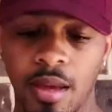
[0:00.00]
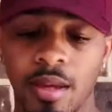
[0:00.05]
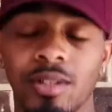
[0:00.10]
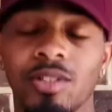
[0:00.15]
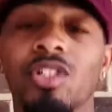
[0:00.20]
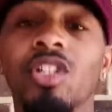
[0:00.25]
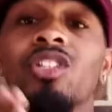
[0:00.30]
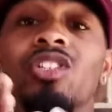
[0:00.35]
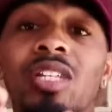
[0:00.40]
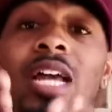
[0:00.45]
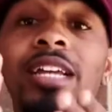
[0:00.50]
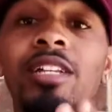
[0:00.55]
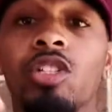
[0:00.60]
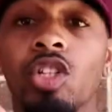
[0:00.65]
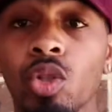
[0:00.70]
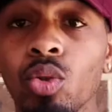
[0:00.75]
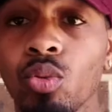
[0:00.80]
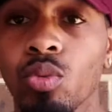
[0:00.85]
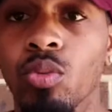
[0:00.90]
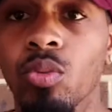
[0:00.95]
Just stay
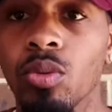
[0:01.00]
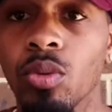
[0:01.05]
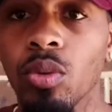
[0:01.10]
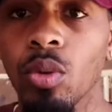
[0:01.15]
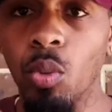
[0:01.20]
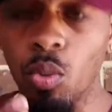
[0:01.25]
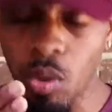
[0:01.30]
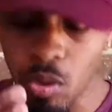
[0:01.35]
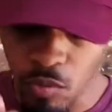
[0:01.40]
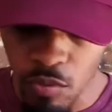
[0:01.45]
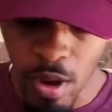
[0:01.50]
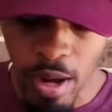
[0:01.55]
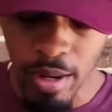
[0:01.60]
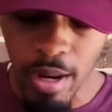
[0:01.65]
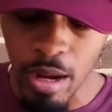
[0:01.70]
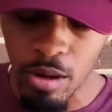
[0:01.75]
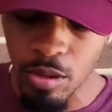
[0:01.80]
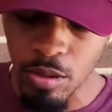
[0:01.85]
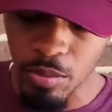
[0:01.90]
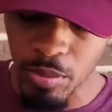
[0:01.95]
tuned. We'll find
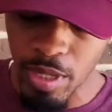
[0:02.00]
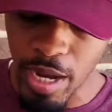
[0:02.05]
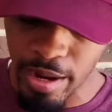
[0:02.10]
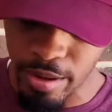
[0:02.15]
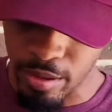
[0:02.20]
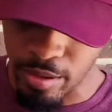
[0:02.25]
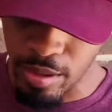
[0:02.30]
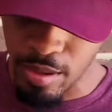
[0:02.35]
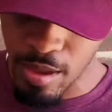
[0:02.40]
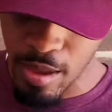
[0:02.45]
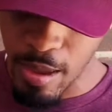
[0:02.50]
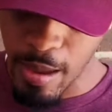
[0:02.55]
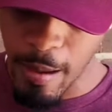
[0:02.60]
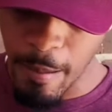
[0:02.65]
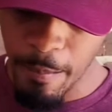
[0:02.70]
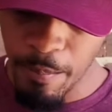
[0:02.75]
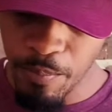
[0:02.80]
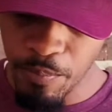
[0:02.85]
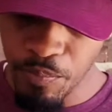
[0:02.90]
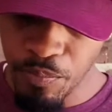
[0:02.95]
out come Saturday.
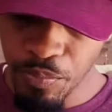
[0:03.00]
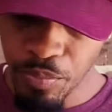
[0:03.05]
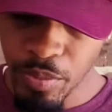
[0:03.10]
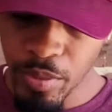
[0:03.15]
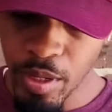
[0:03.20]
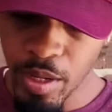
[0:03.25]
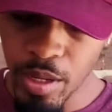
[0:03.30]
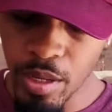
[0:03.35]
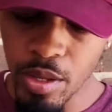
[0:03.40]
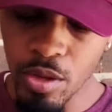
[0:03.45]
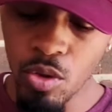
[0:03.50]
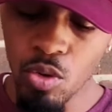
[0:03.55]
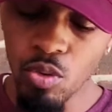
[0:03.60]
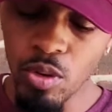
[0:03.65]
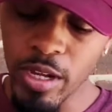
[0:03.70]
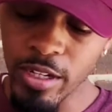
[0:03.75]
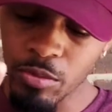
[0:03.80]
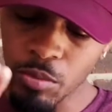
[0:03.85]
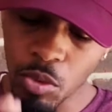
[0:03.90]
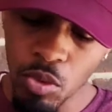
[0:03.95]
Anywho,
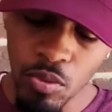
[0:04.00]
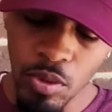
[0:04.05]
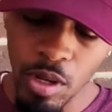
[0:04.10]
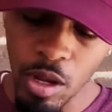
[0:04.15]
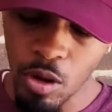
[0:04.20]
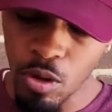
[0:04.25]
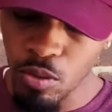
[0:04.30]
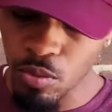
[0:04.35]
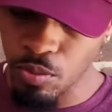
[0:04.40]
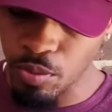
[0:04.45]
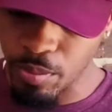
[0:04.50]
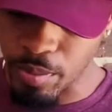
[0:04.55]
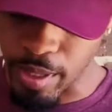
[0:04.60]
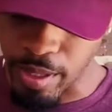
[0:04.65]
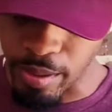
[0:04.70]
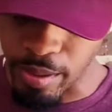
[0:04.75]
let's move along from that.